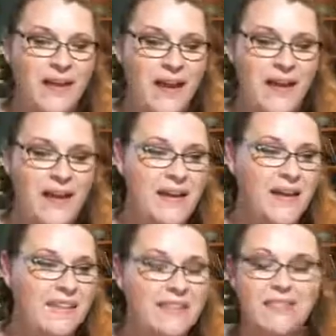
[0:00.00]

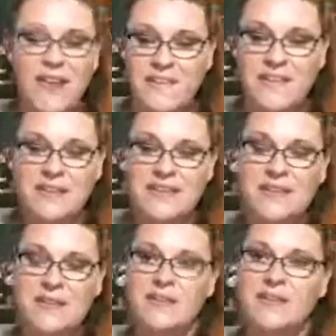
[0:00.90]
I love that
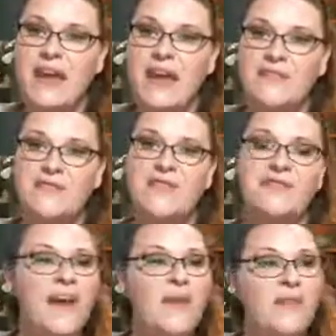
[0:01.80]
scene with every
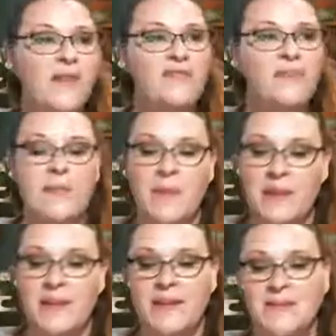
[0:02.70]
fiber of my
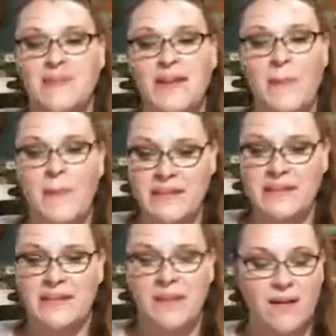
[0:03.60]
being. It's
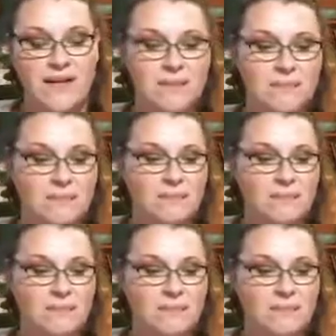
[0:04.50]
amazing and awesome.